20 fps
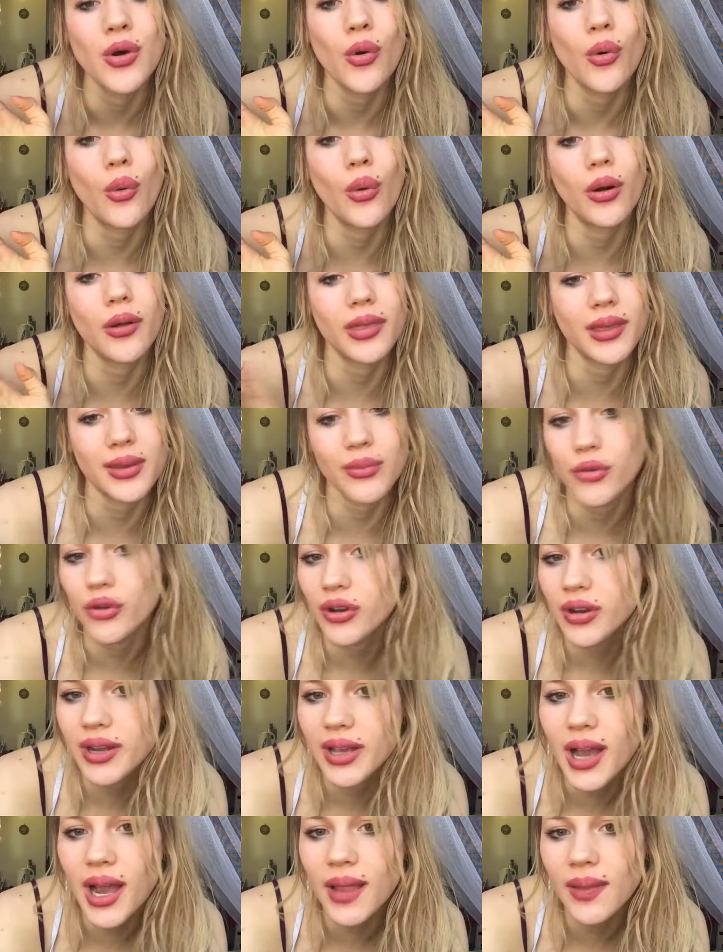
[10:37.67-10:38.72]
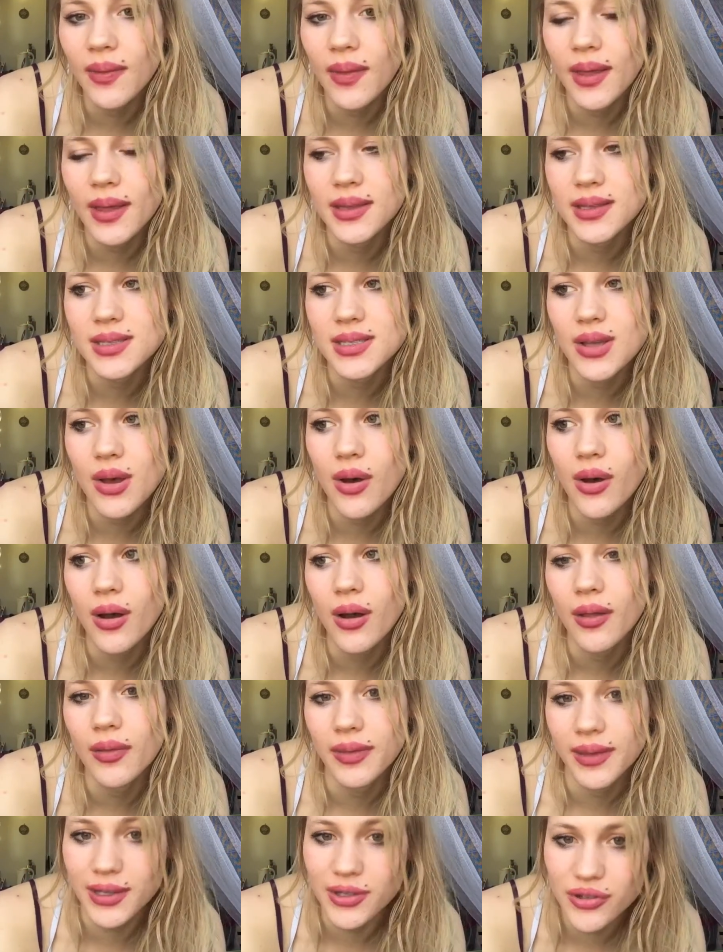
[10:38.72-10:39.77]
or the community guidelines
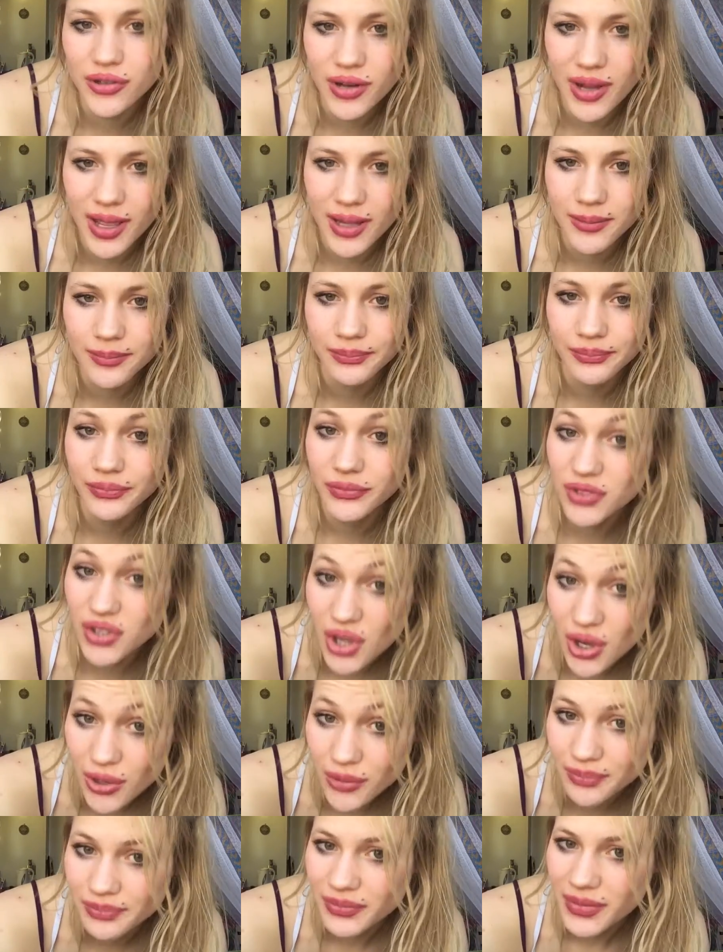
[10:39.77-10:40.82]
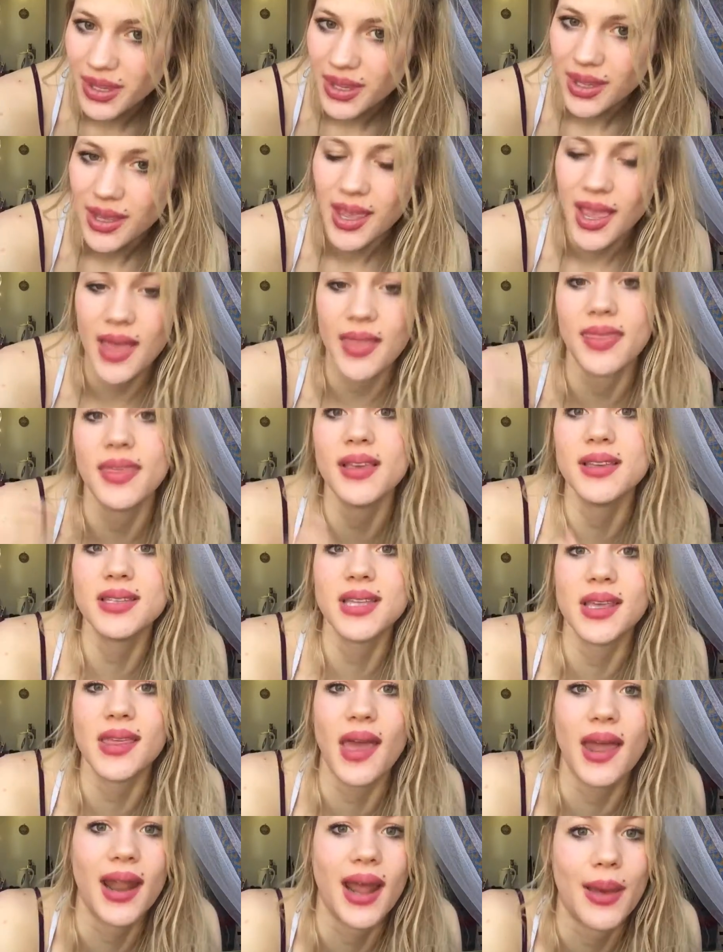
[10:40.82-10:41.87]
on the internet. So, and things like
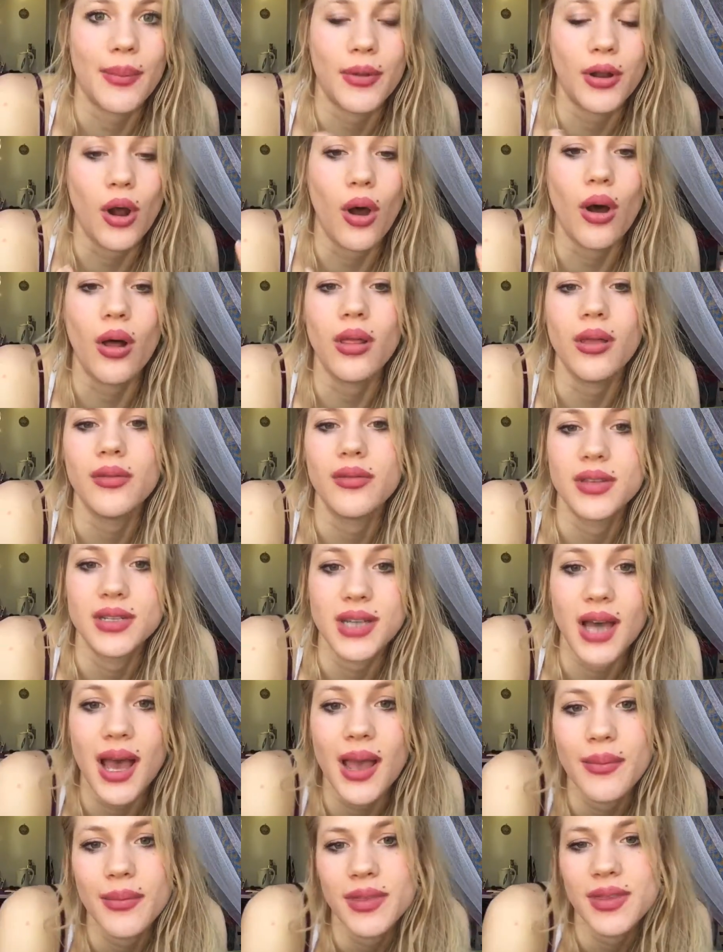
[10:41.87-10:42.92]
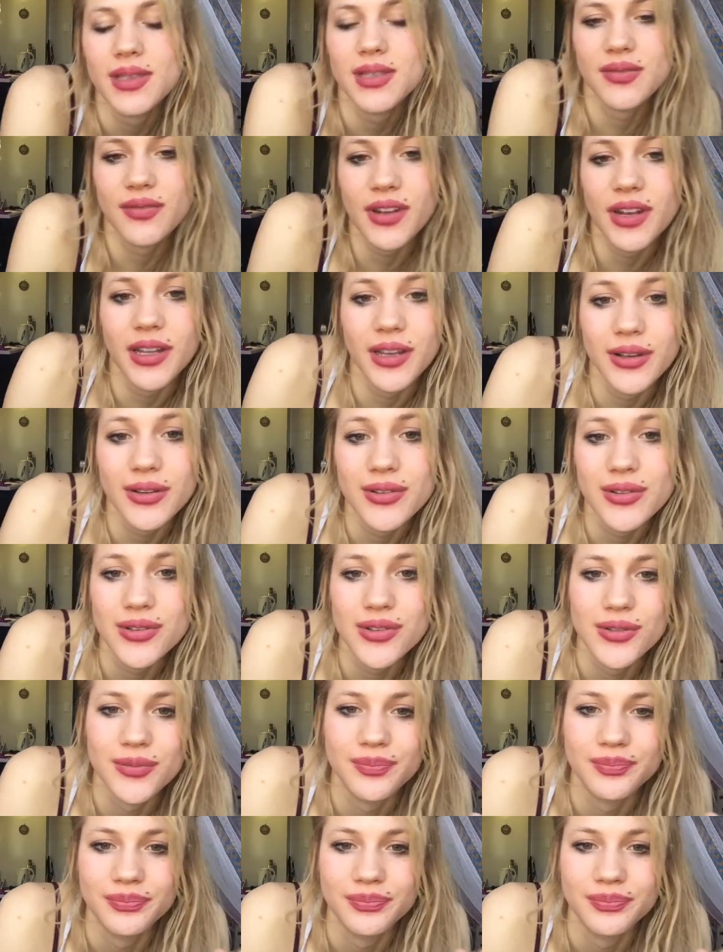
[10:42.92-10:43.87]
that happen all of the time in these videos.